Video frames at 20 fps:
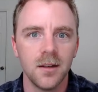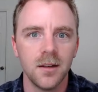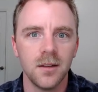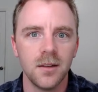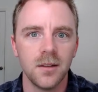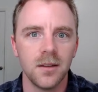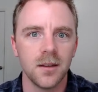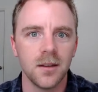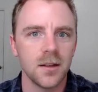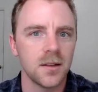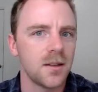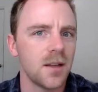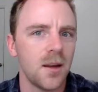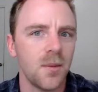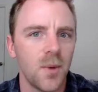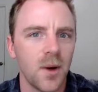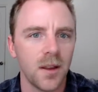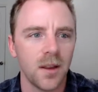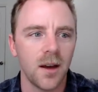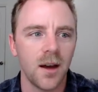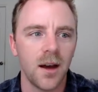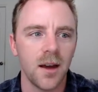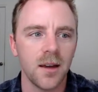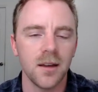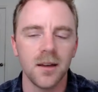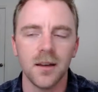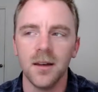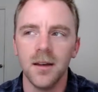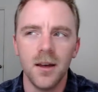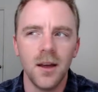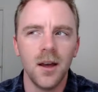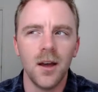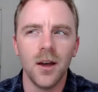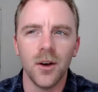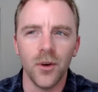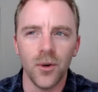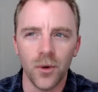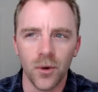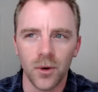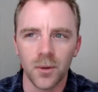The same way that I
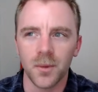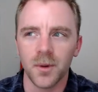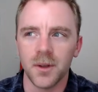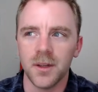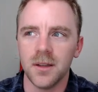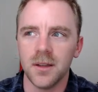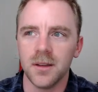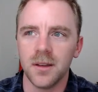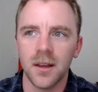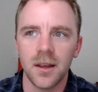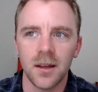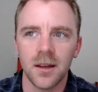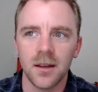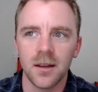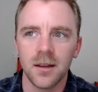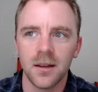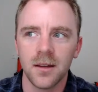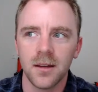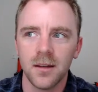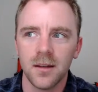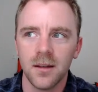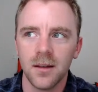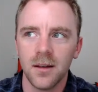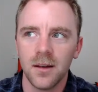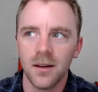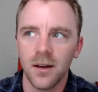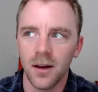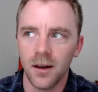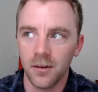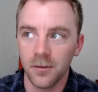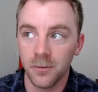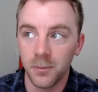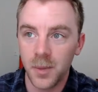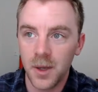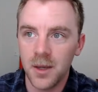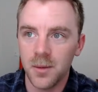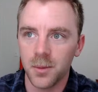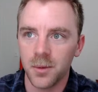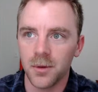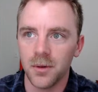normally think of
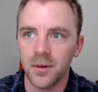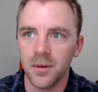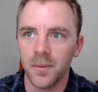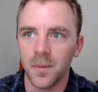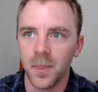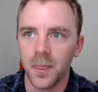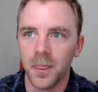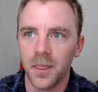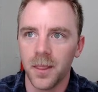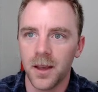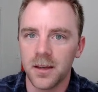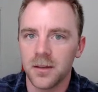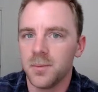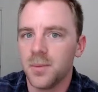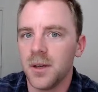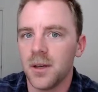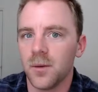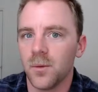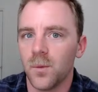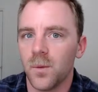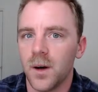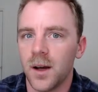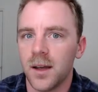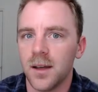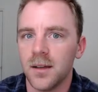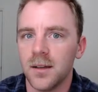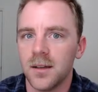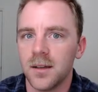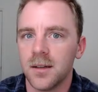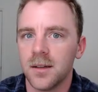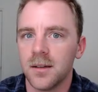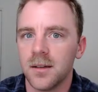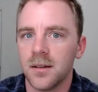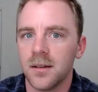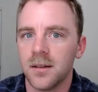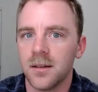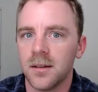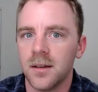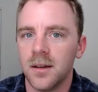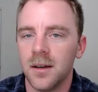people as being white.
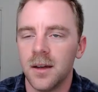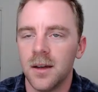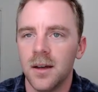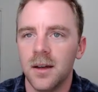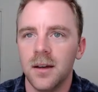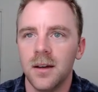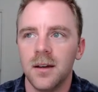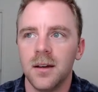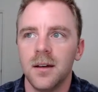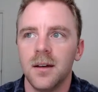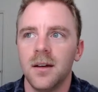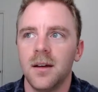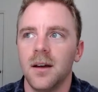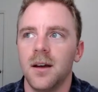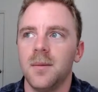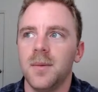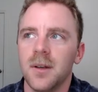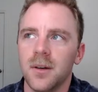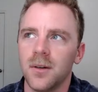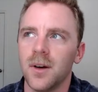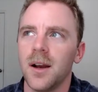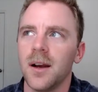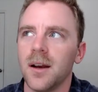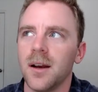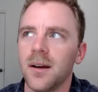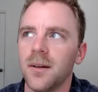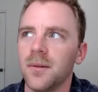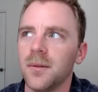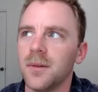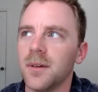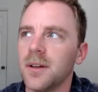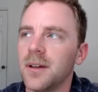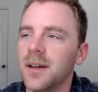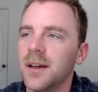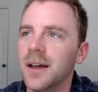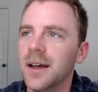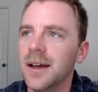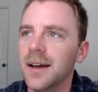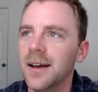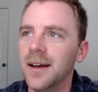I mean, granted, I
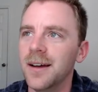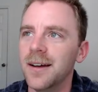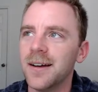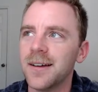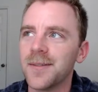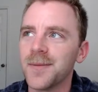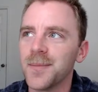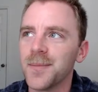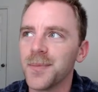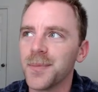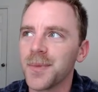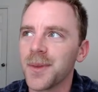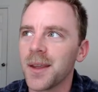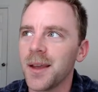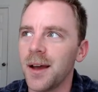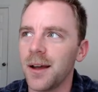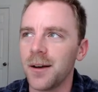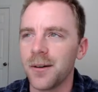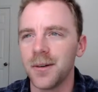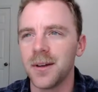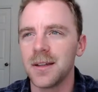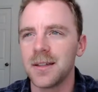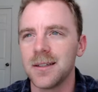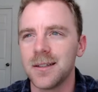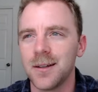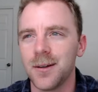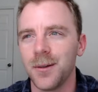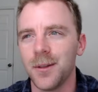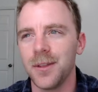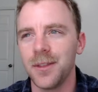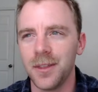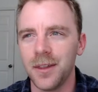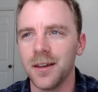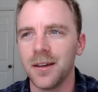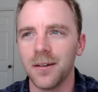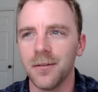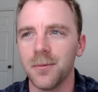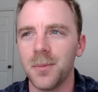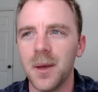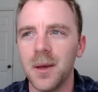don't necessarily think
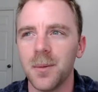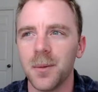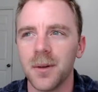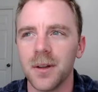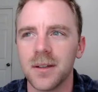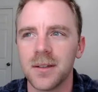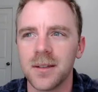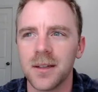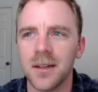of people as